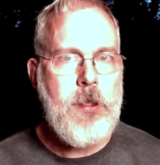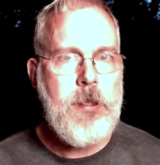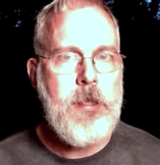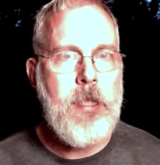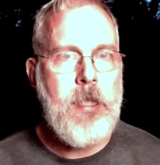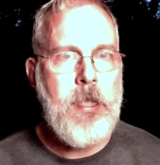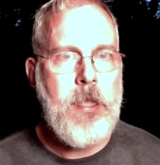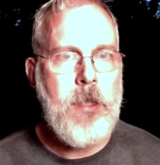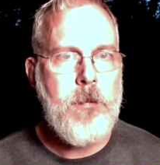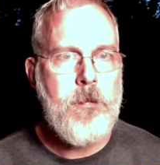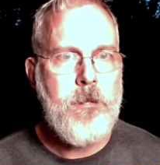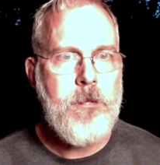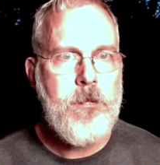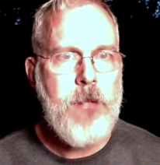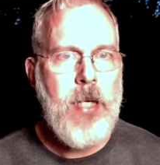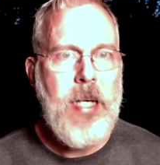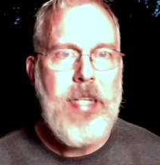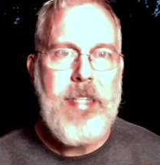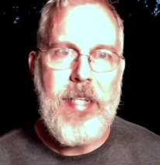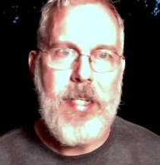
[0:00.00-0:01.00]
um,
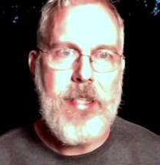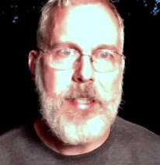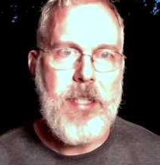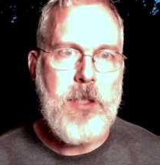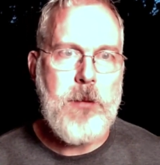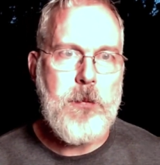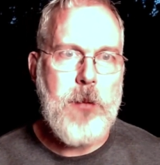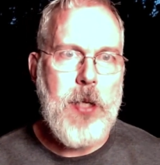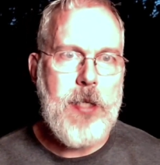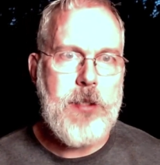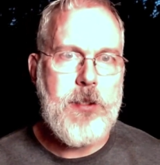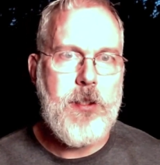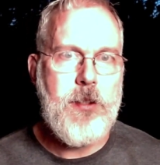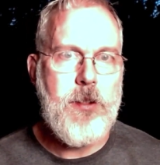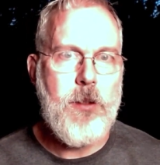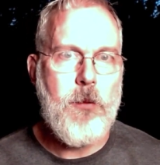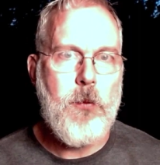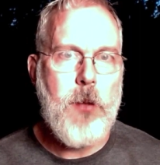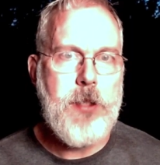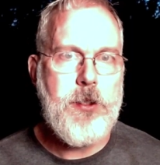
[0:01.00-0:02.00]
yeah getting back to
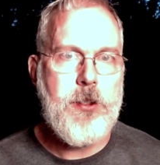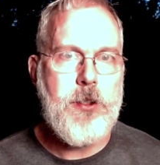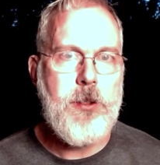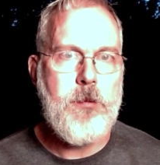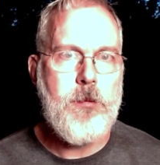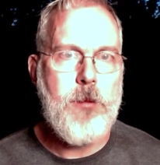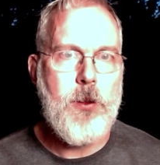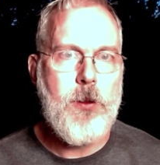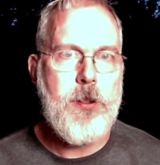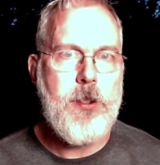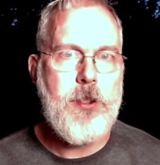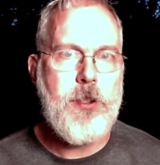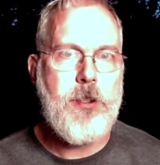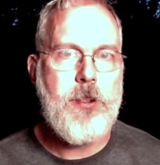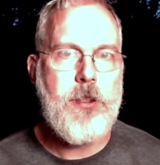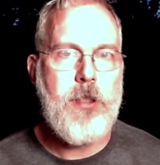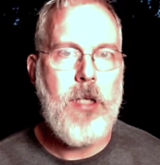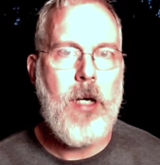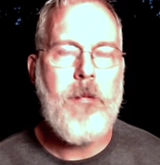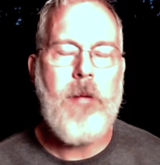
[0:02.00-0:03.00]
the western
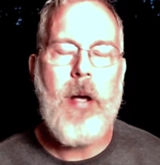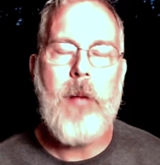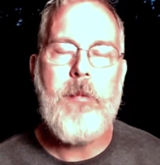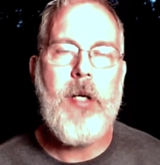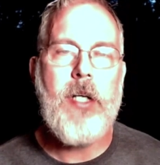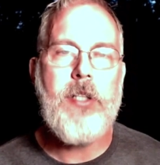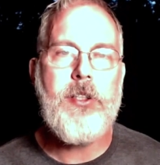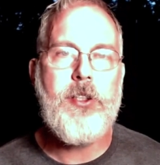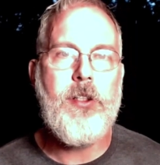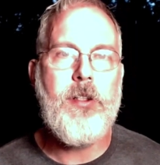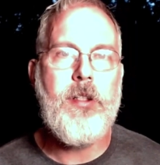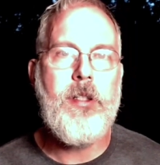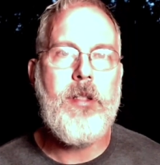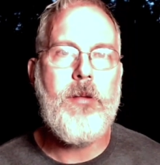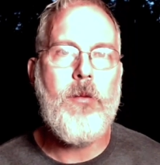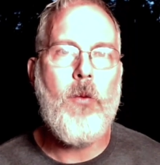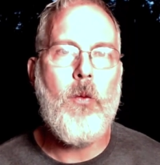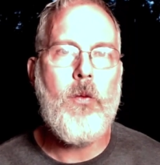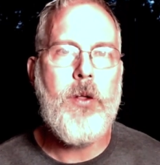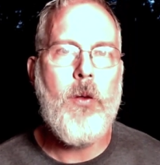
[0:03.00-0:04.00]
buddhists I'm, I'm not sure
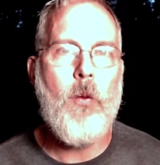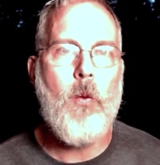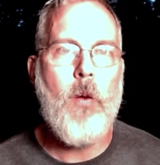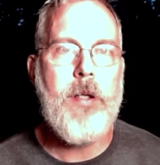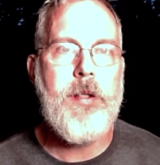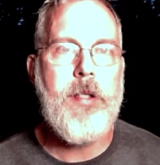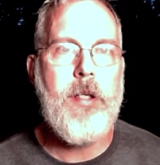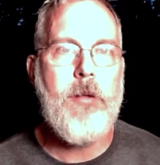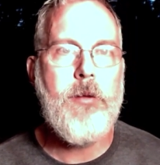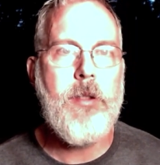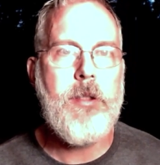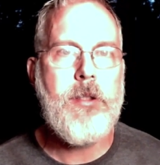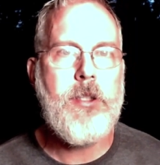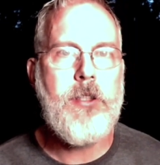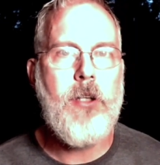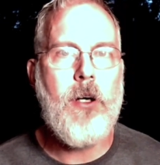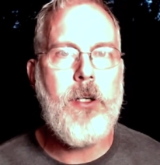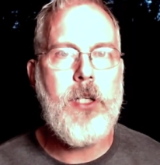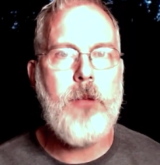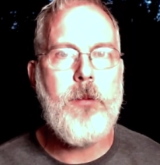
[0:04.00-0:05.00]
that the one that was
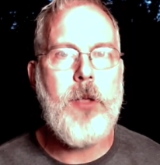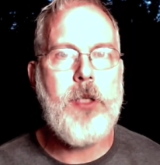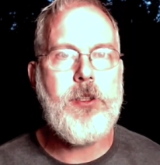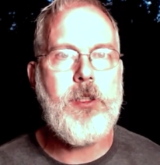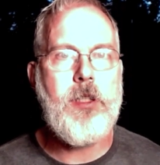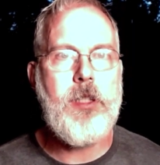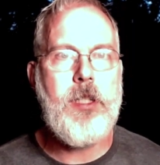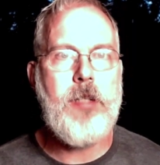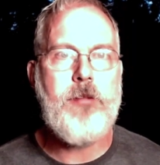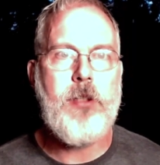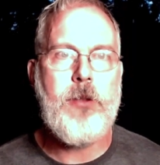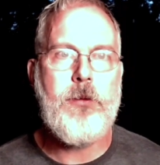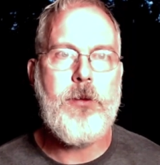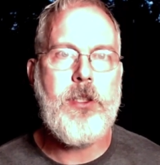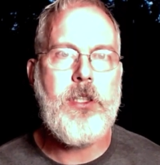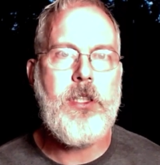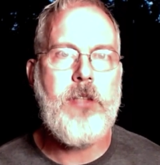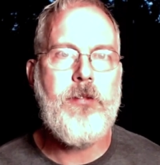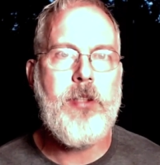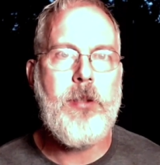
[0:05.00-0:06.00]
talking about slavery
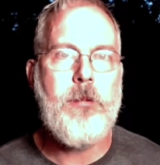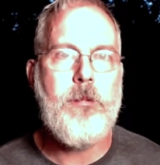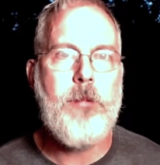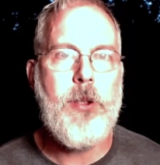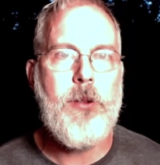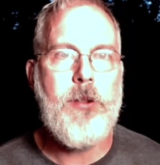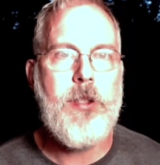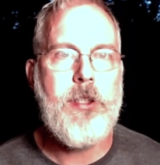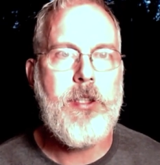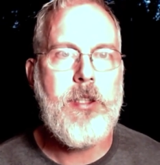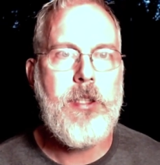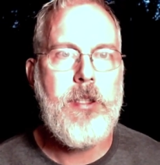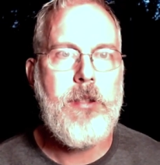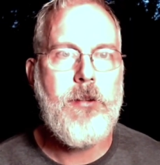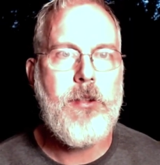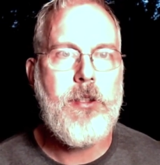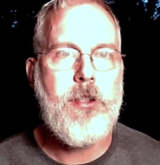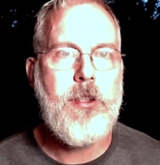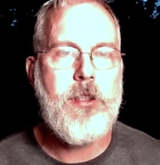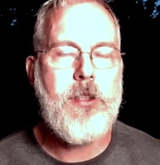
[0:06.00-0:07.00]
was even a buddhist he
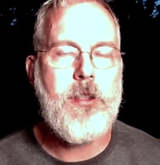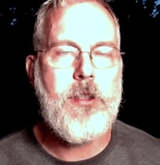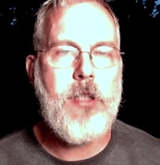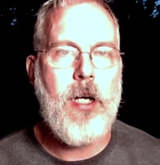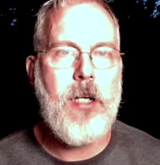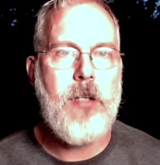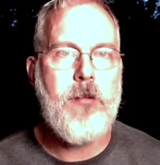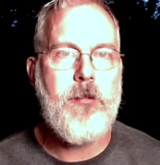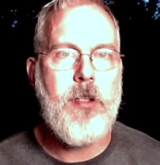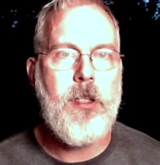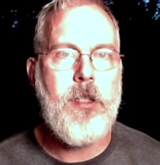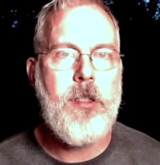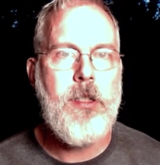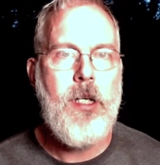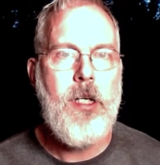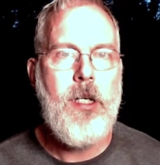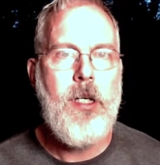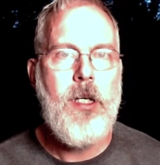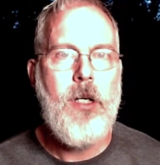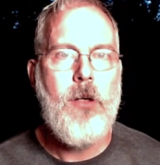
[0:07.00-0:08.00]
was just kind of a
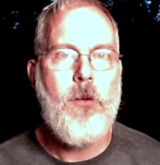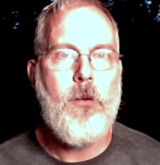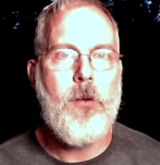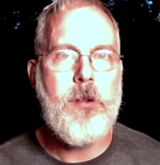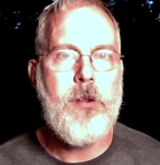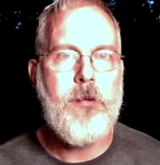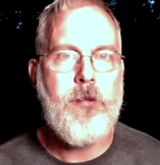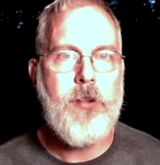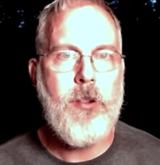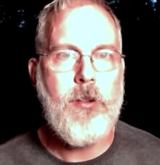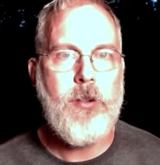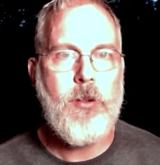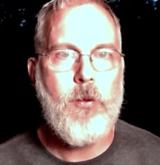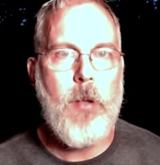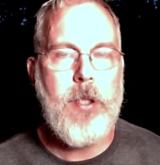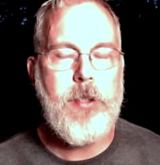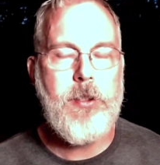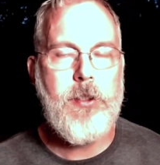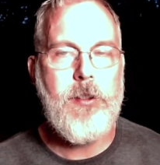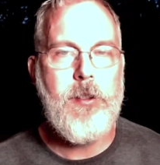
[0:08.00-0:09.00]
one of those
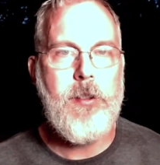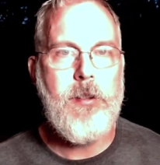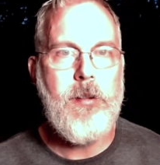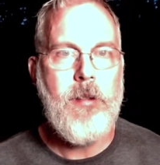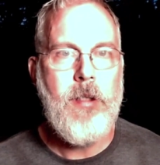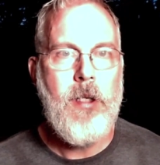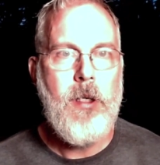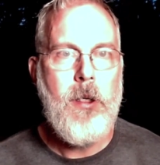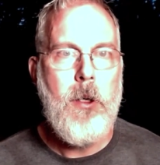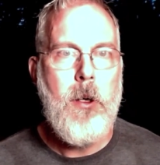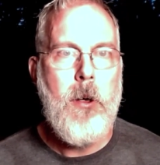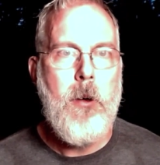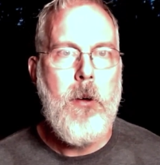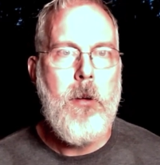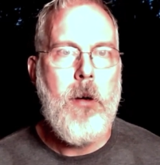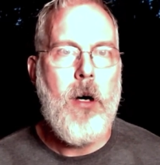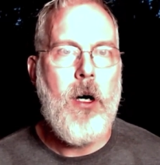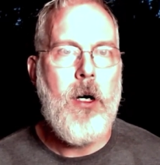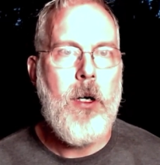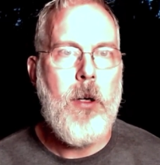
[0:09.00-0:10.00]
western
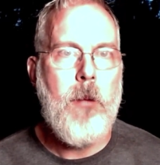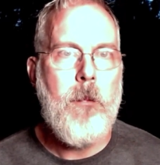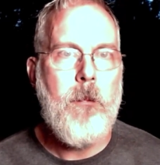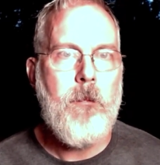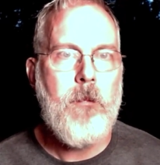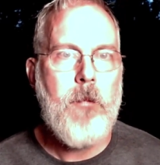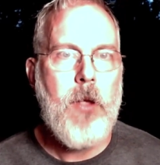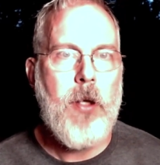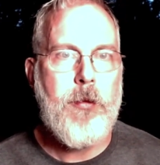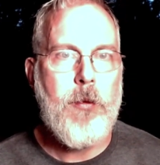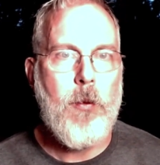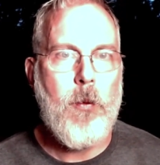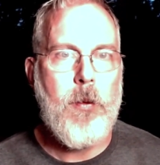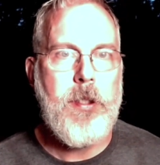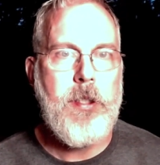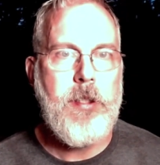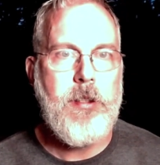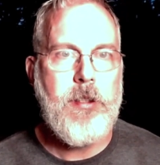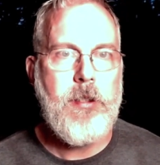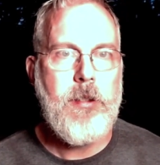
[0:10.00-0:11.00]
um,
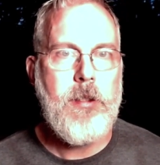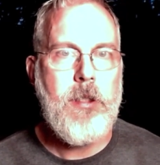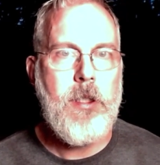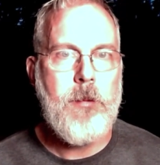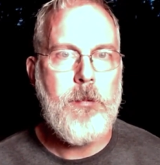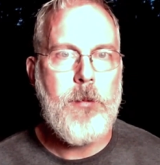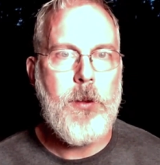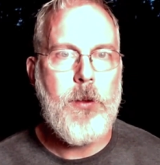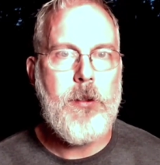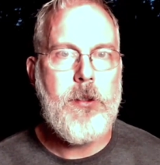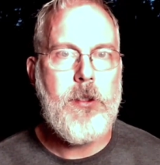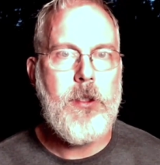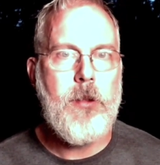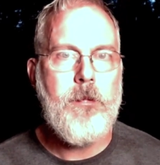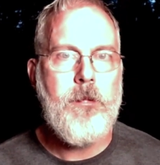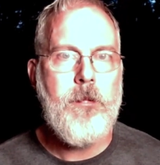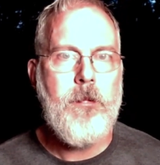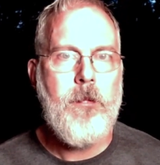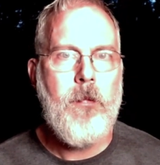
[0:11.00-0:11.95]
authorities on buddhism